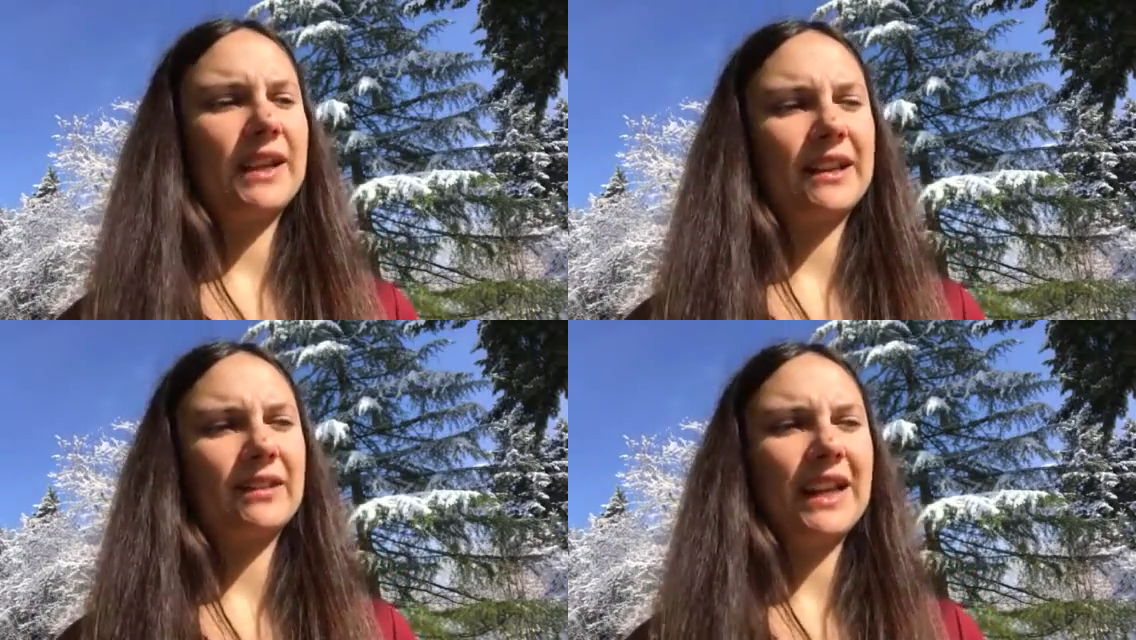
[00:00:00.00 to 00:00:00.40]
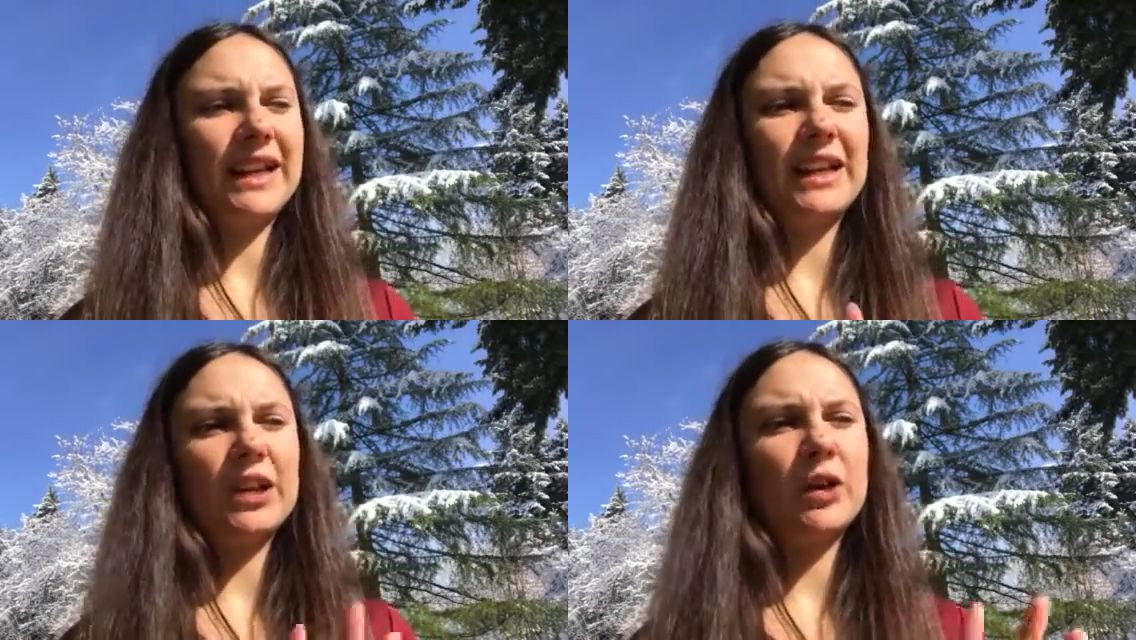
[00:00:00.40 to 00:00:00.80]
like
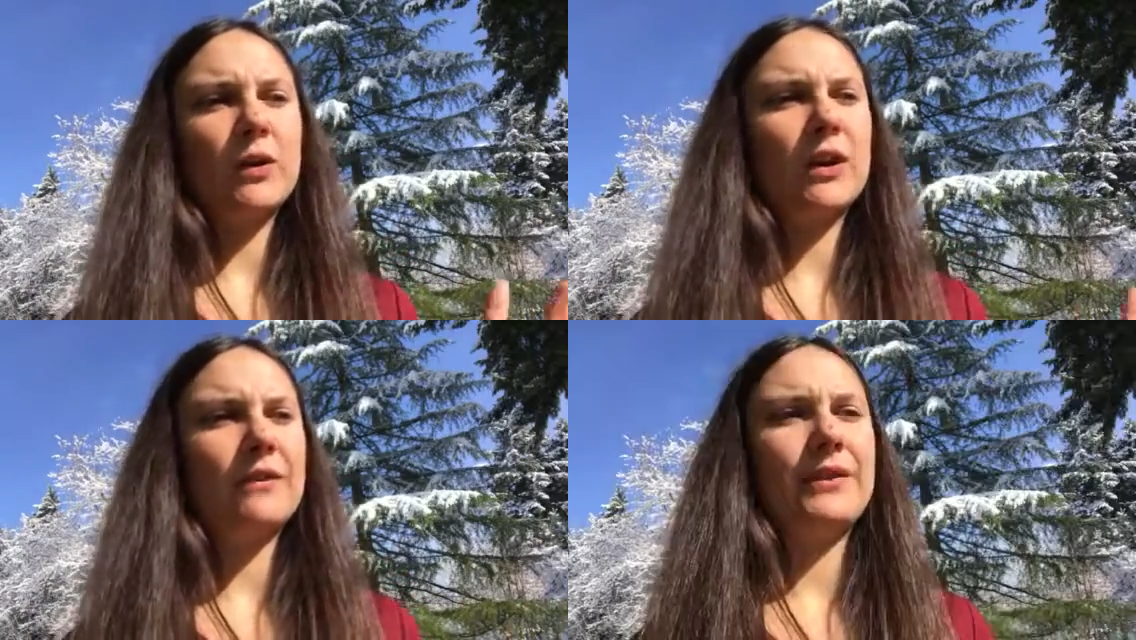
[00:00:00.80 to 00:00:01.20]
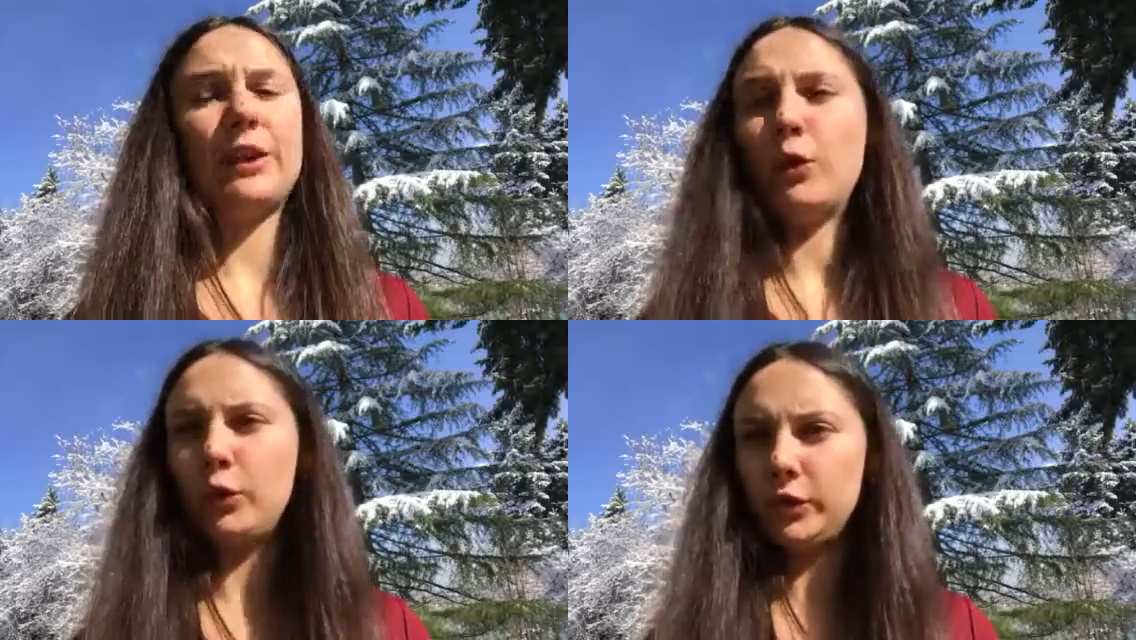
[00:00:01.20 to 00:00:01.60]
letting go of
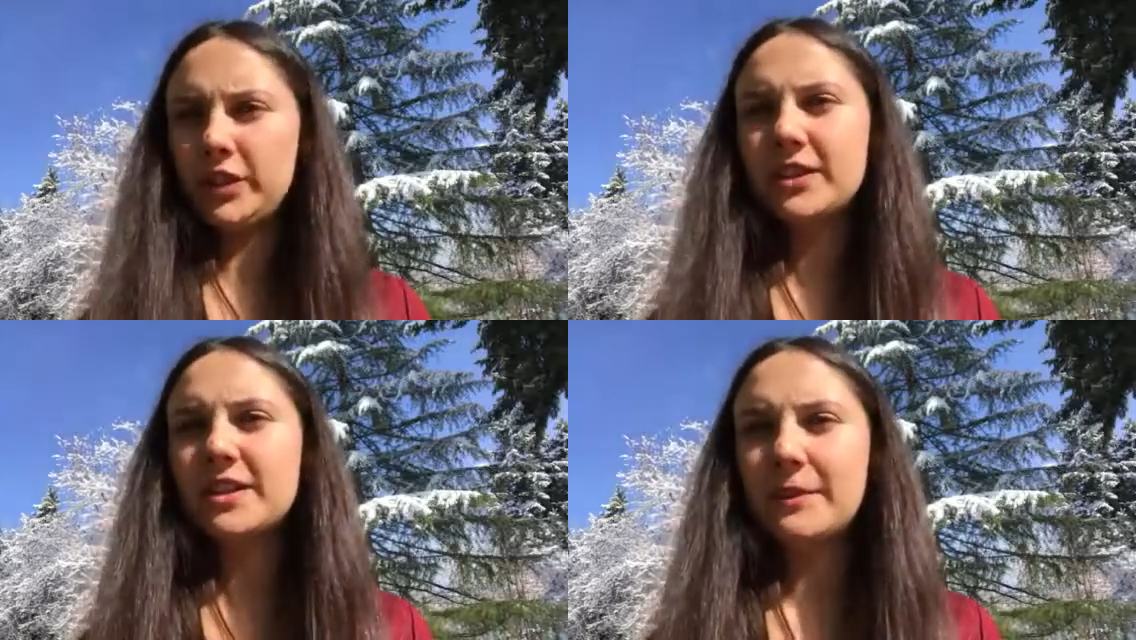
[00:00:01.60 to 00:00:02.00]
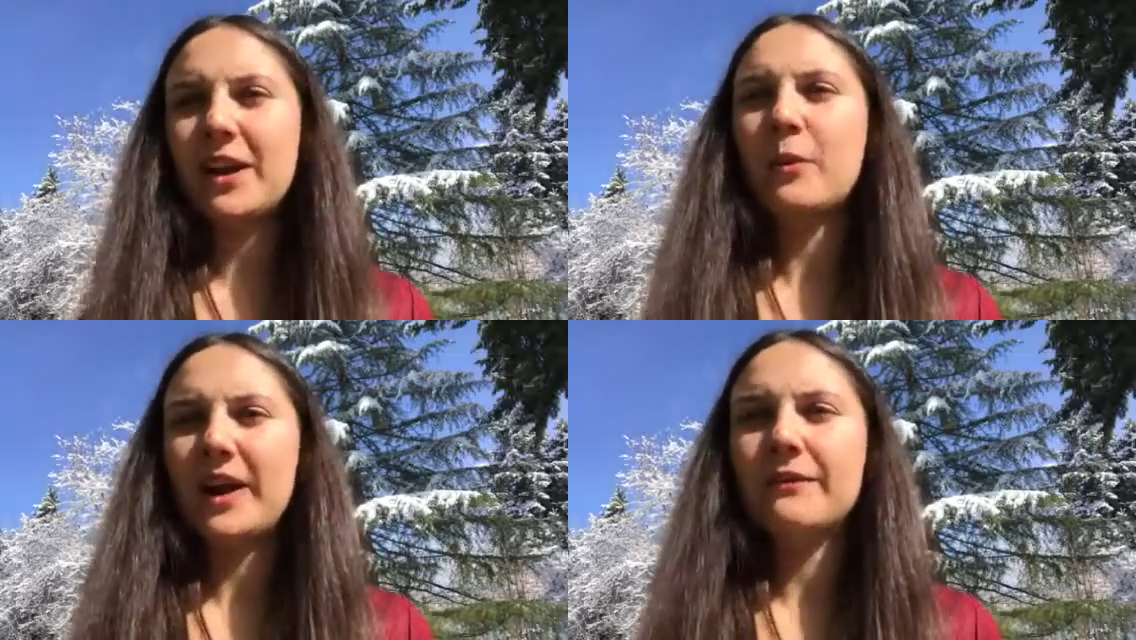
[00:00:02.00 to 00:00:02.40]
the old to
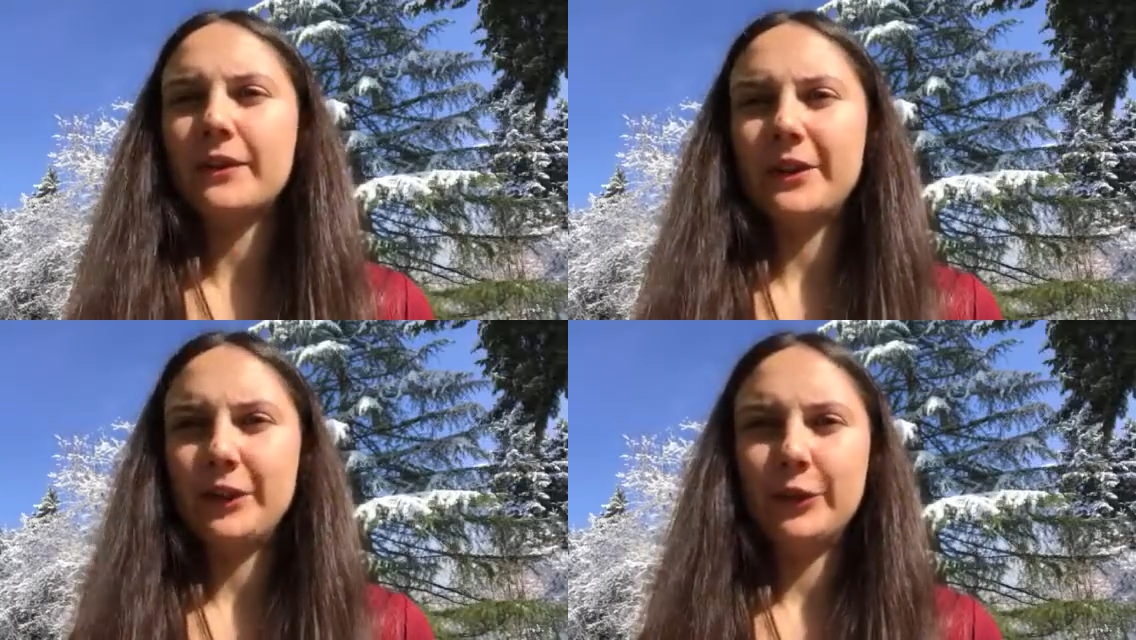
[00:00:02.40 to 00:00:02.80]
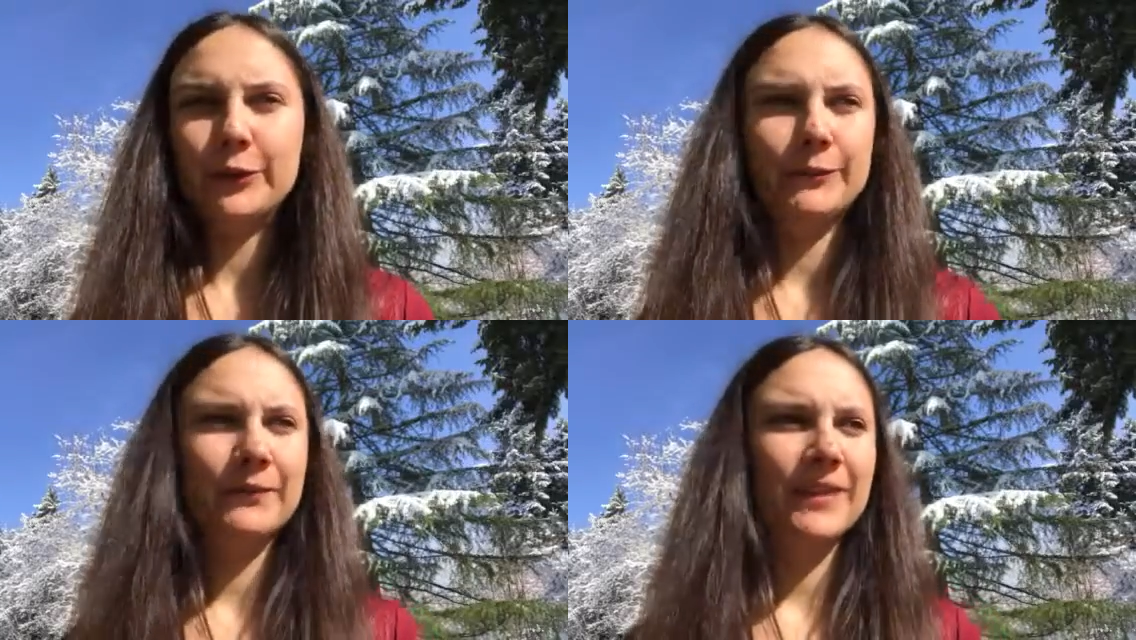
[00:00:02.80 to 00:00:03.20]
make way for the new.